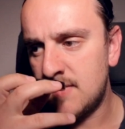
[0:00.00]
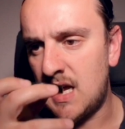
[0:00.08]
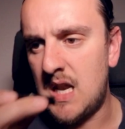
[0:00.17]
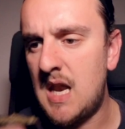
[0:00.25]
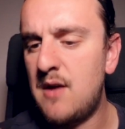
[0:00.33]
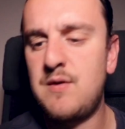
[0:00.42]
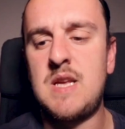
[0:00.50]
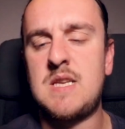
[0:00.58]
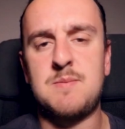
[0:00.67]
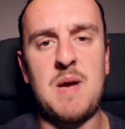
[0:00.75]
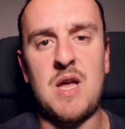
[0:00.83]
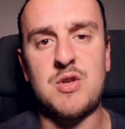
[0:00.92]
A lovely
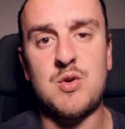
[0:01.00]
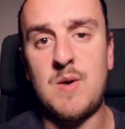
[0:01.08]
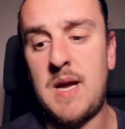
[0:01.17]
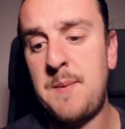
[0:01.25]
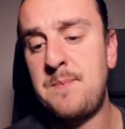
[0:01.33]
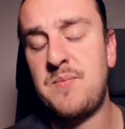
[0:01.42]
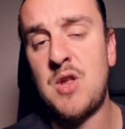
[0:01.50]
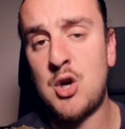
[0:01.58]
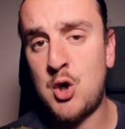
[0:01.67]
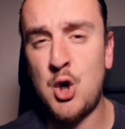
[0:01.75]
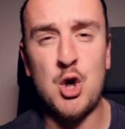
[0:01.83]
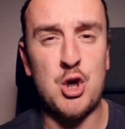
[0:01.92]
smell to it. The
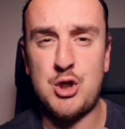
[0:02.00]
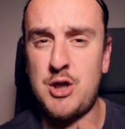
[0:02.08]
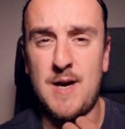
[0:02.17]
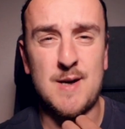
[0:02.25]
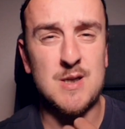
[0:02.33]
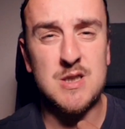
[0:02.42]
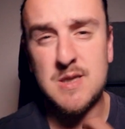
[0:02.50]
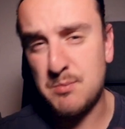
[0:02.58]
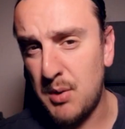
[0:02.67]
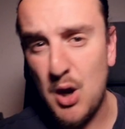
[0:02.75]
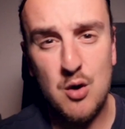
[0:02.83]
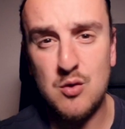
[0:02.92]
kush
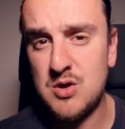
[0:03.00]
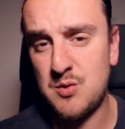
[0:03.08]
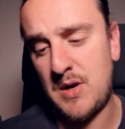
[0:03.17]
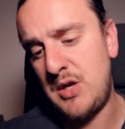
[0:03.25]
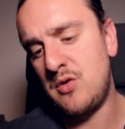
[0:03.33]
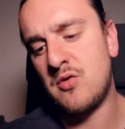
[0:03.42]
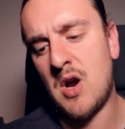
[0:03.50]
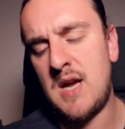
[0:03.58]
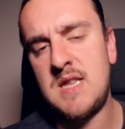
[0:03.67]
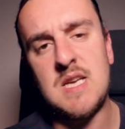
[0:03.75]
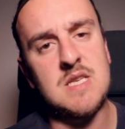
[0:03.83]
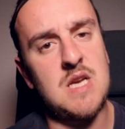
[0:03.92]
explodes when you
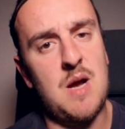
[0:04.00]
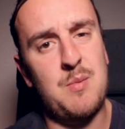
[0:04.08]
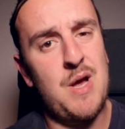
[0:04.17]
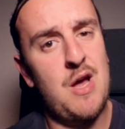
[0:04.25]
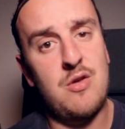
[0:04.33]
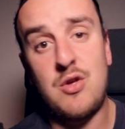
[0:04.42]
grind this up.